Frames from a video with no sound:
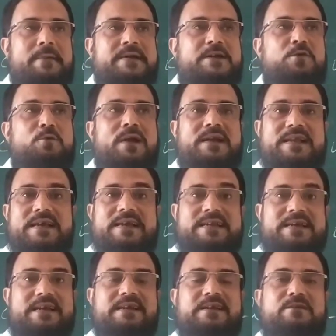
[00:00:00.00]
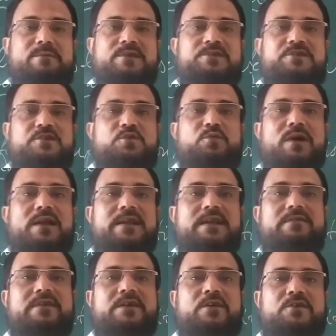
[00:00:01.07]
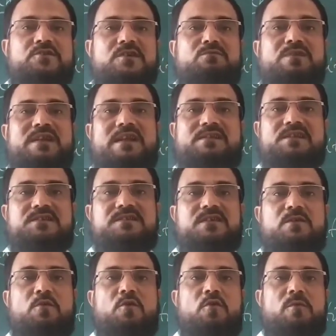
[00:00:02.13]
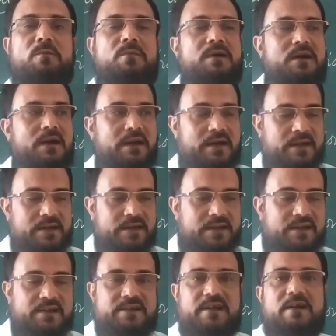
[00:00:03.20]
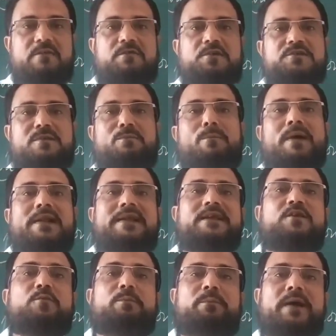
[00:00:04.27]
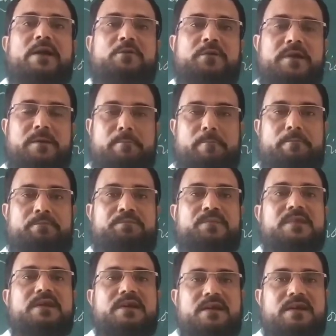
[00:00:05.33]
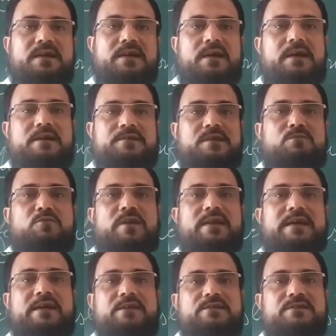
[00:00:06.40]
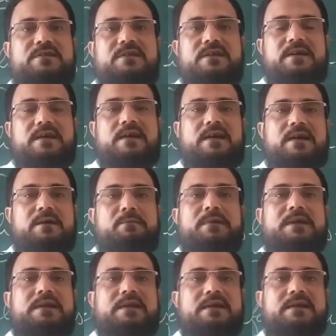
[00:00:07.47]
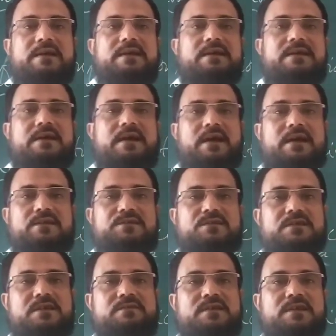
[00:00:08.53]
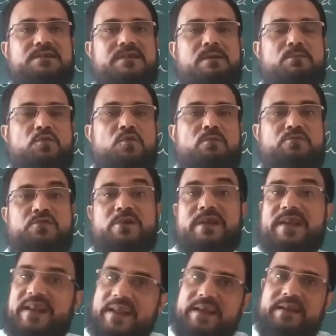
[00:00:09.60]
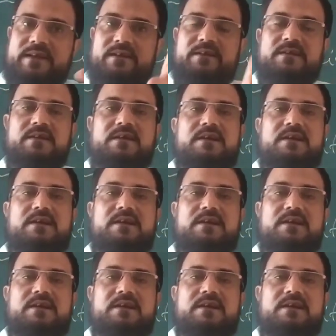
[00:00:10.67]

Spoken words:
you are a tenant, it means you are living on someone else's home. In return for some money you pay to him. Someone has a building, he has given some rooms on rent.